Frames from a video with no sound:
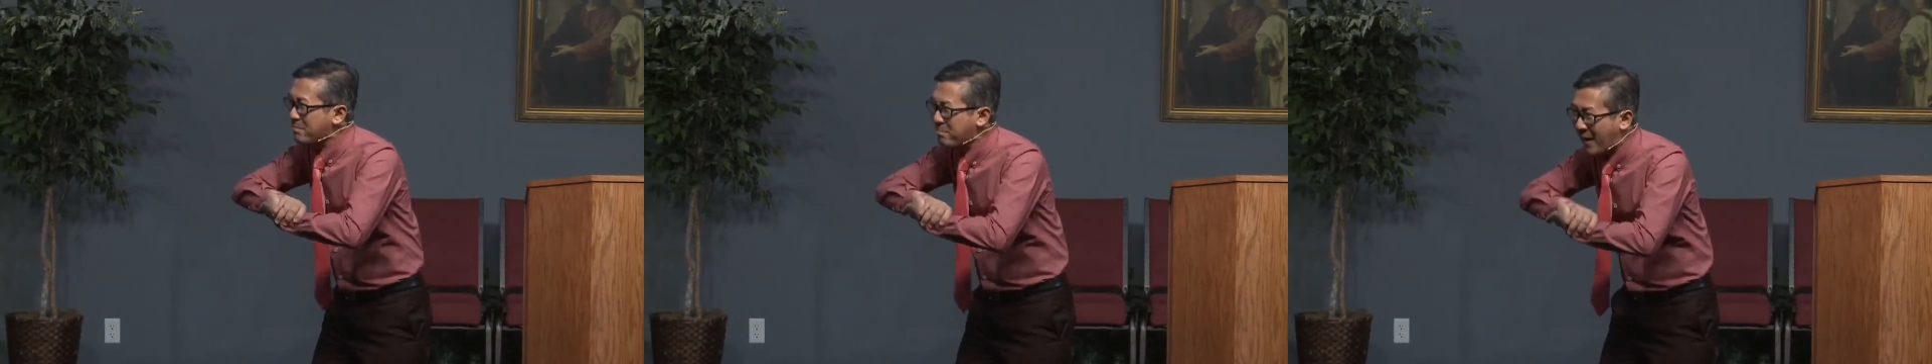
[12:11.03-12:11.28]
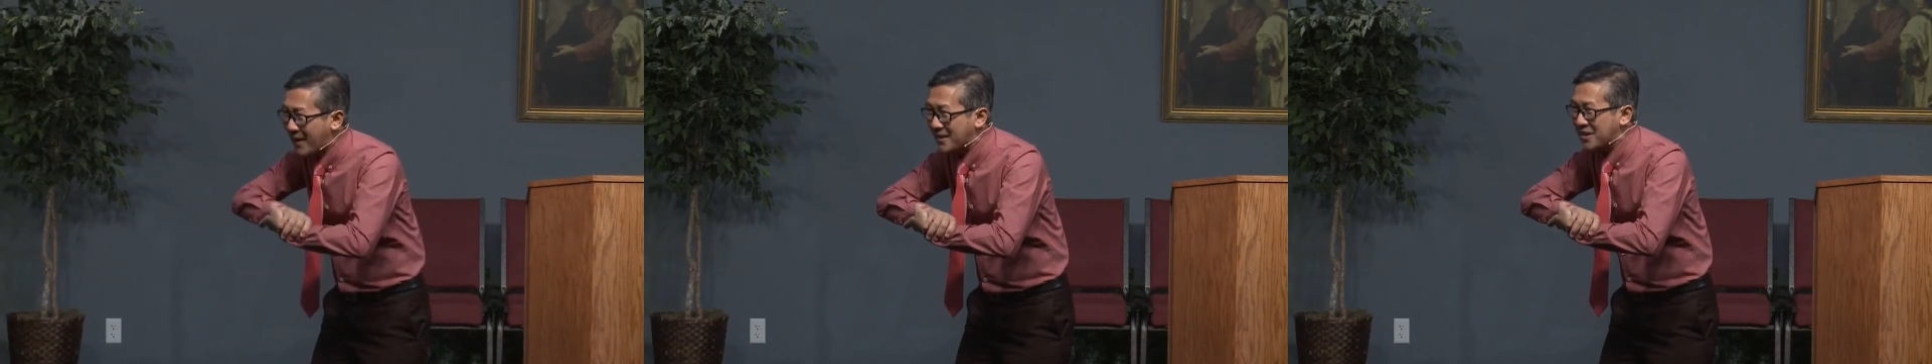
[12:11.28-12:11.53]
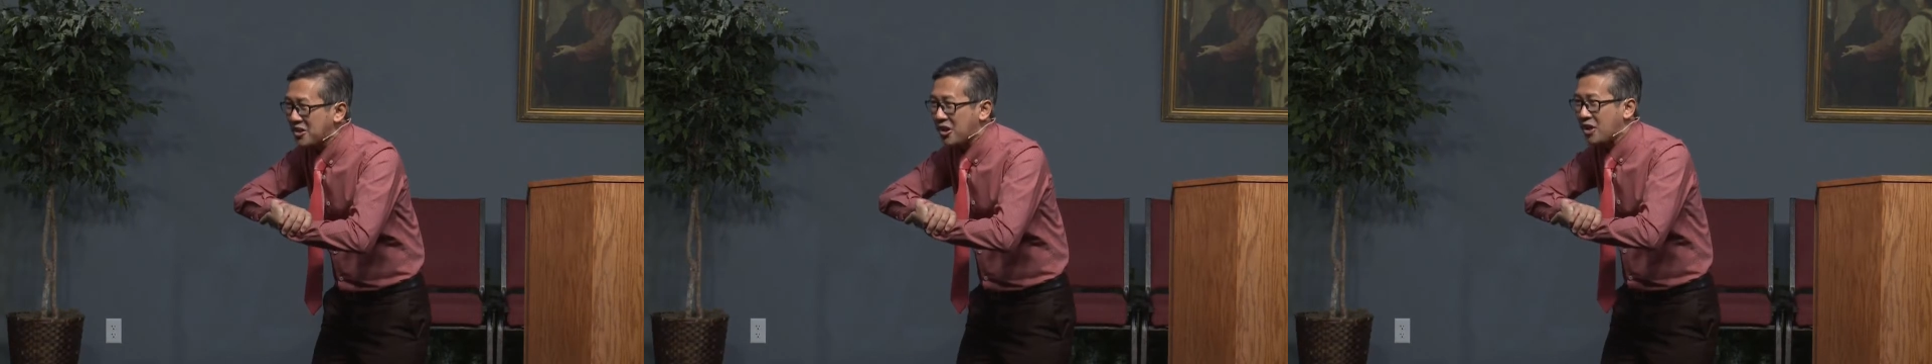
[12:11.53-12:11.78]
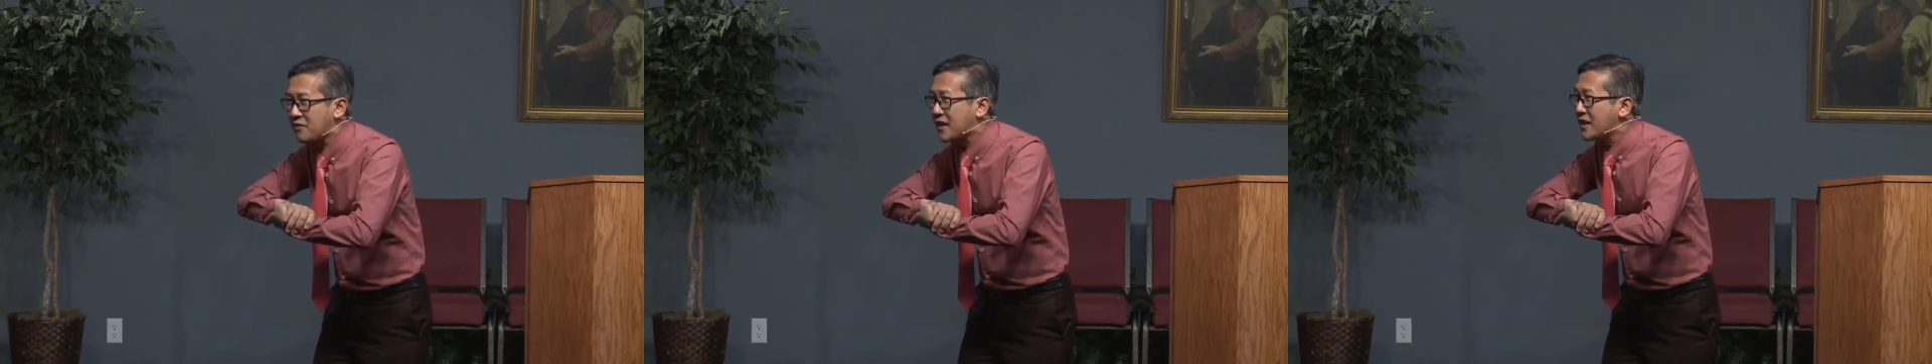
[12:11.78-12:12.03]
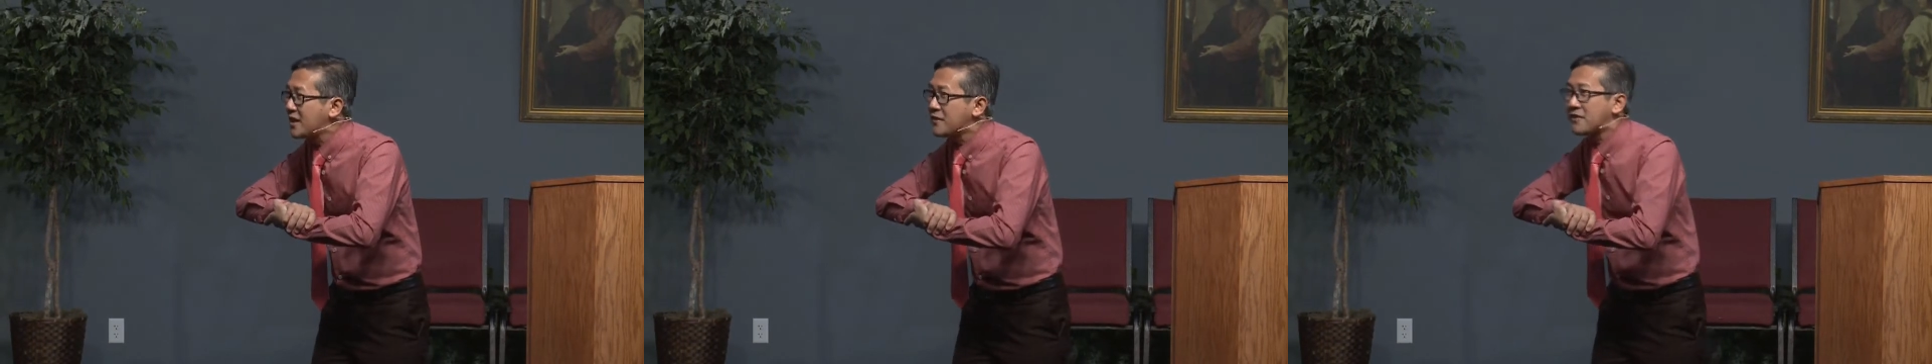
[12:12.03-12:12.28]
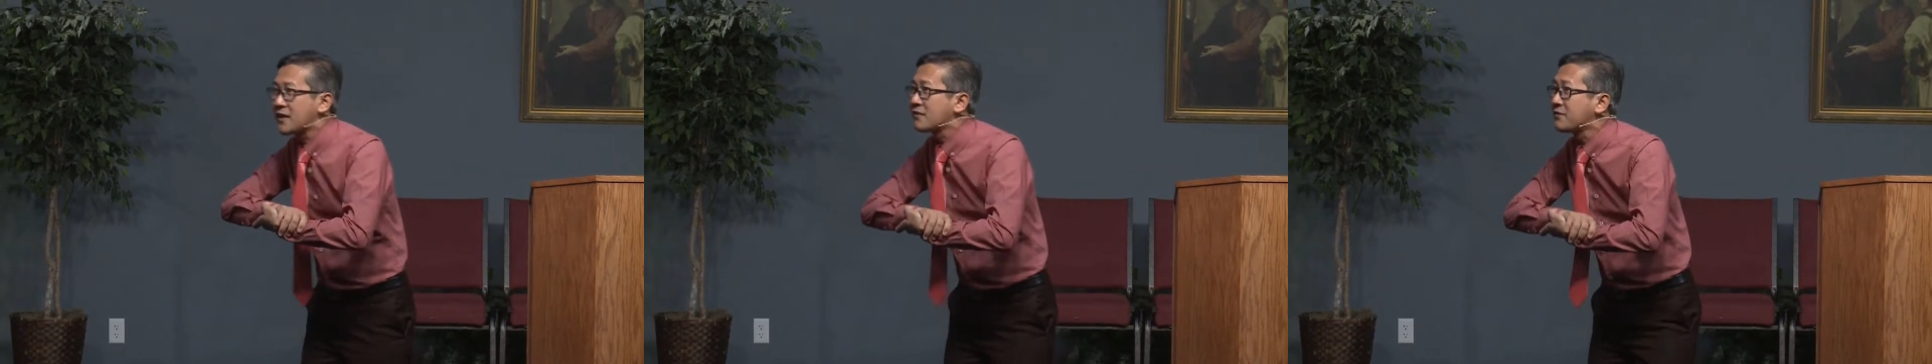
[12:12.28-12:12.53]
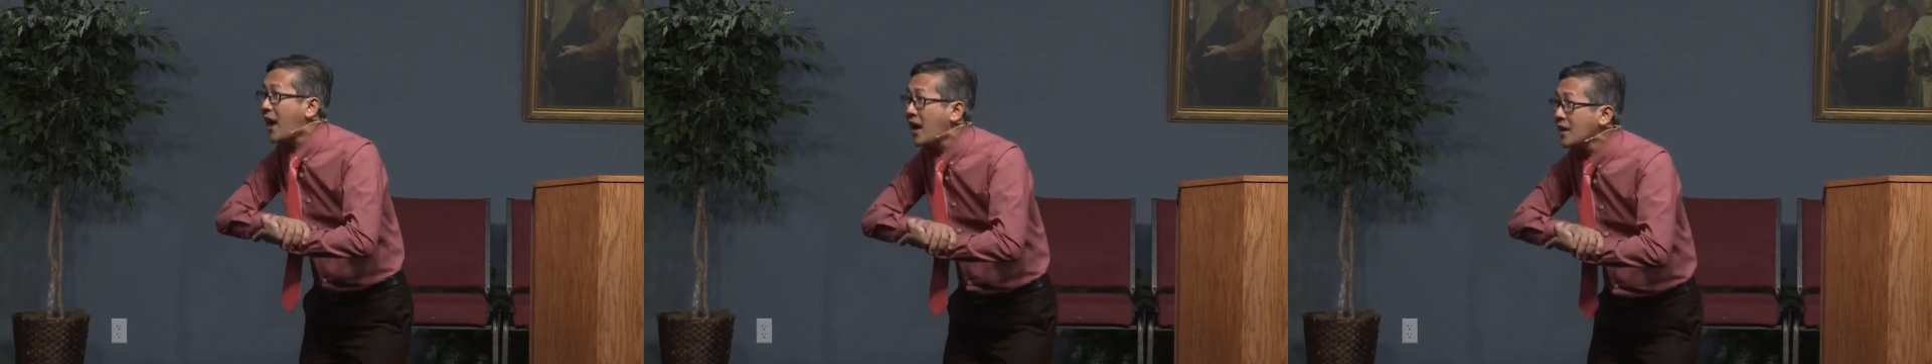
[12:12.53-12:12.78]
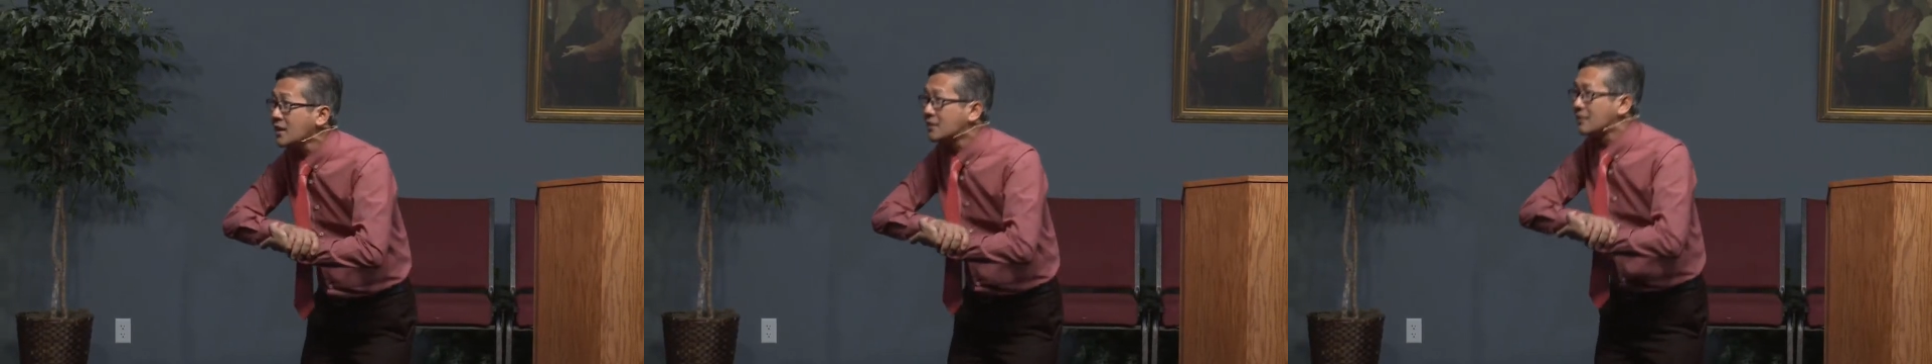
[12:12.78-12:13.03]
part of the living
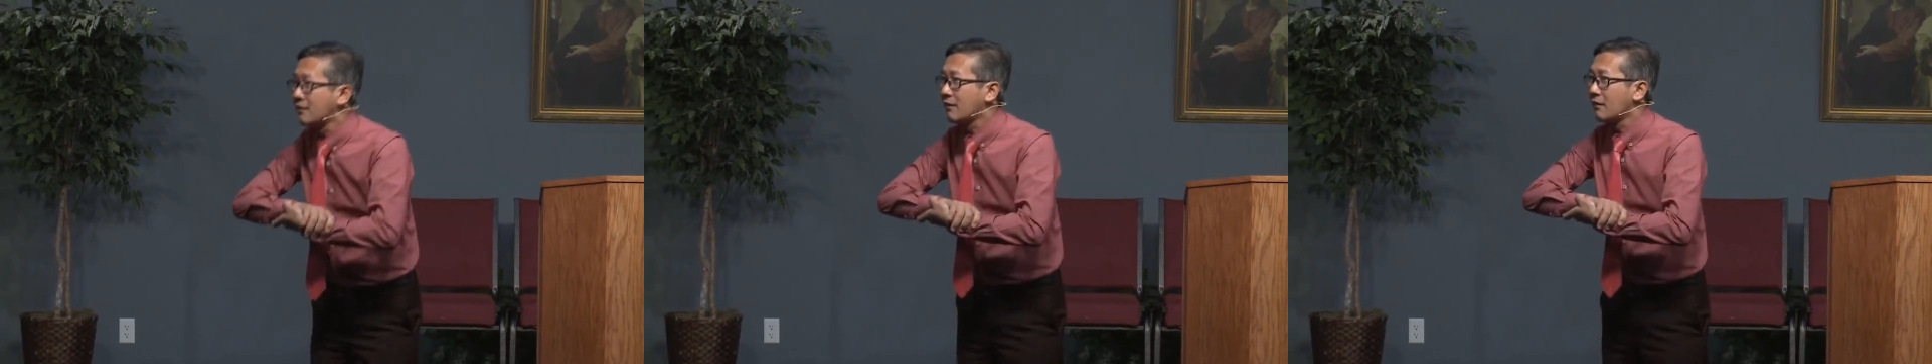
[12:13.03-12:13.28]
vine.